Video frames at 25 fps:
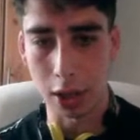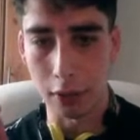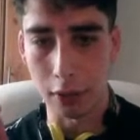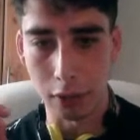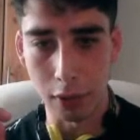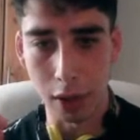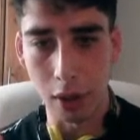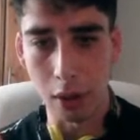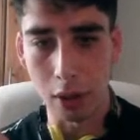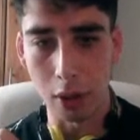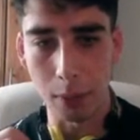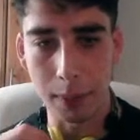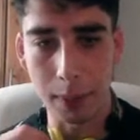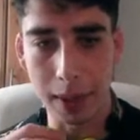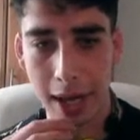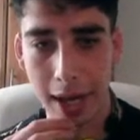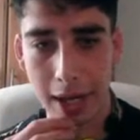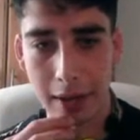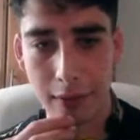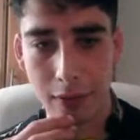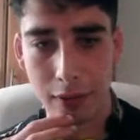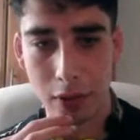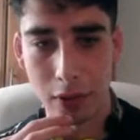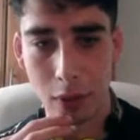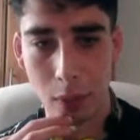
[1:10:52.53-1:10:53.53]
to roll up
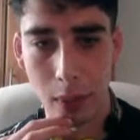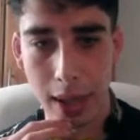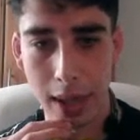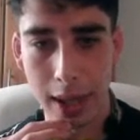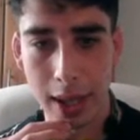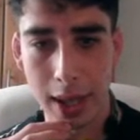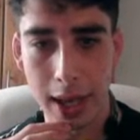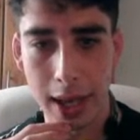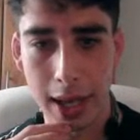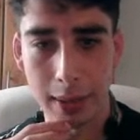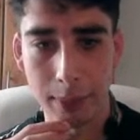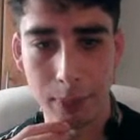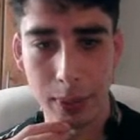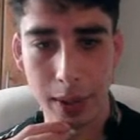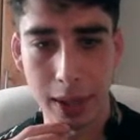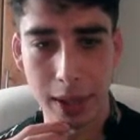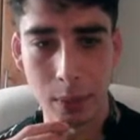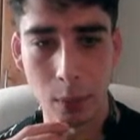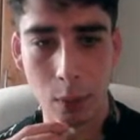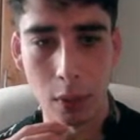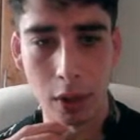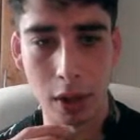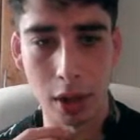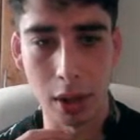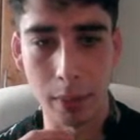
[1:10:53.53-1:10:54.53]
Kenny for the win and
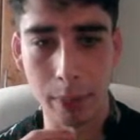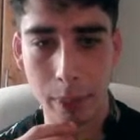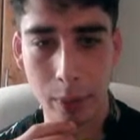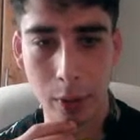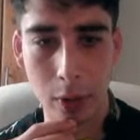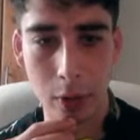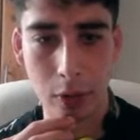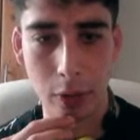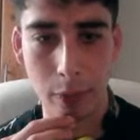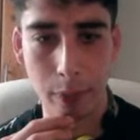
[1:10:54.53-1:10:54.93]
pin one of the Bucks